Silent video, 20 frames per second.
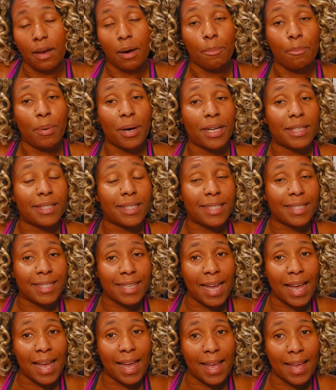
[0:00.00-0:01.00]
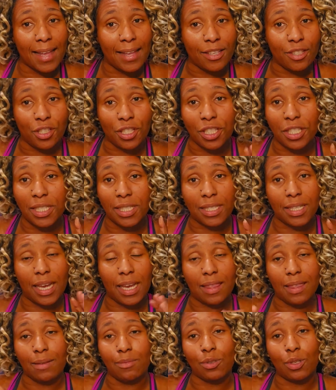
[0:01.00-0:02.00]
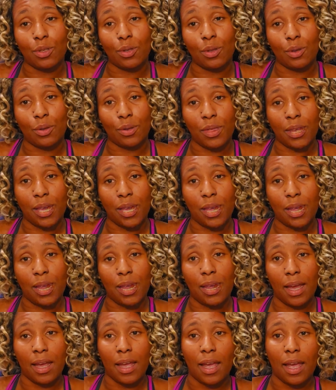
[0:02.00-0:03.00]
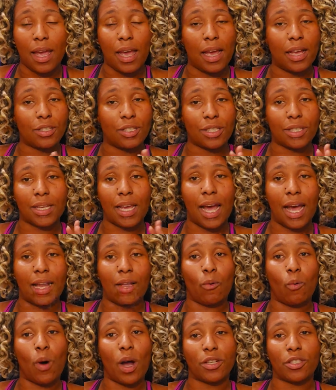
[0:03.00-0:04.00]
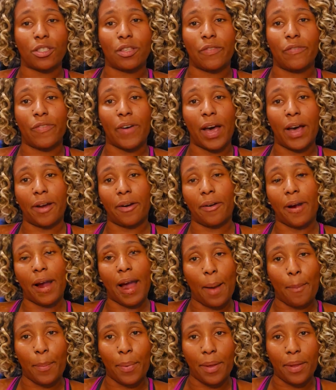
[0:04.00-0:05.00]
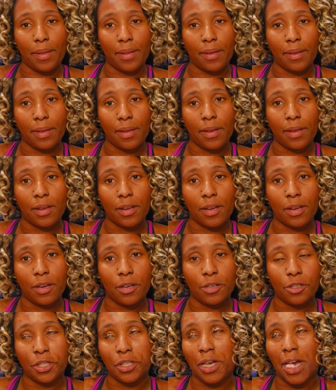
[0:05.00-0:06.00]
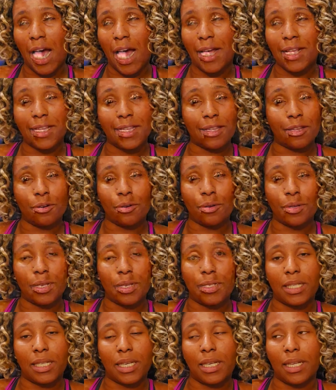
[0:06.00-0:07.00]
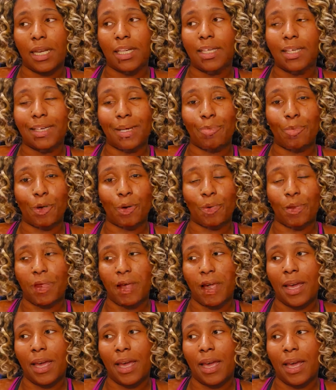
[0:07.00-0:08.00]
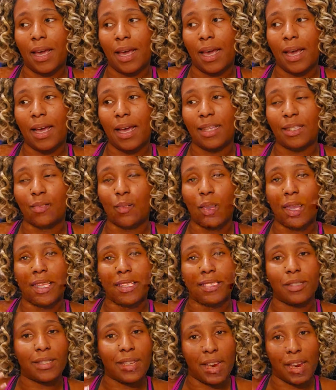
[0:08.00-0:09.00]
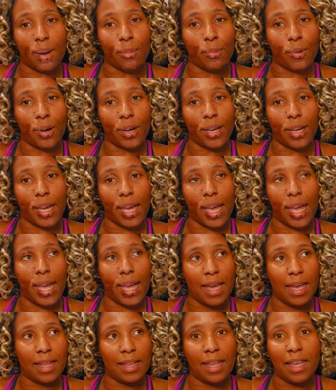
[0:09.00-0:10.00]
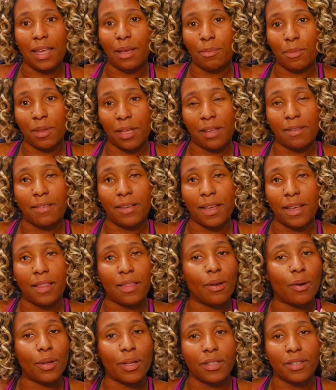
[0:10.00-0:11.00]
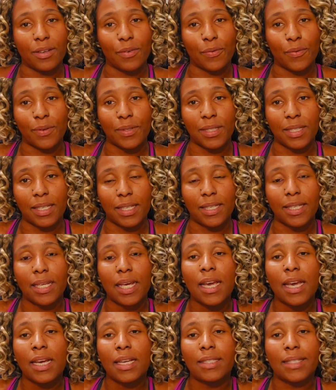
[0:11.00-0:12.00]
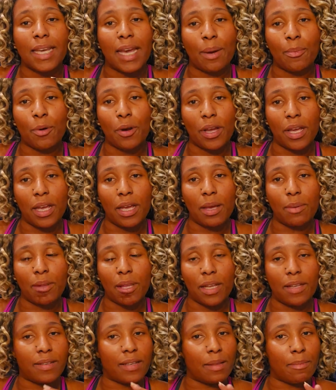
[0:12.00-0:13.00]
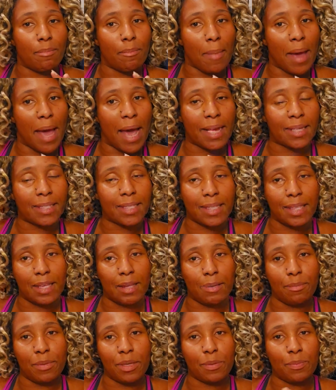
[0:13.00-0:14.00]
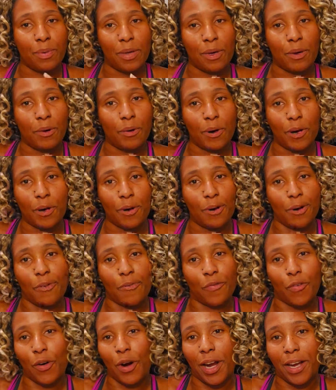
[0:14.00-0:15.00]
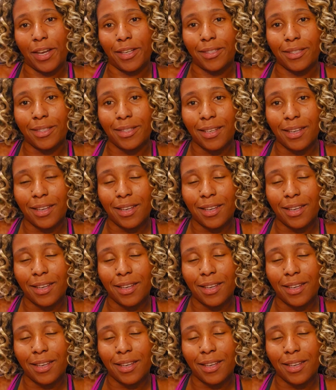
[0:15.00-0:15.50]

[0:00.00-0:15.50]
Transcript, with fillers: But instead, she just let them do their thing and just kind of watched the fire happen she kind of literally did a similar thing as what Tamra and Emily did. The only difference is Tamra and Emily didn't mask them as being good friends.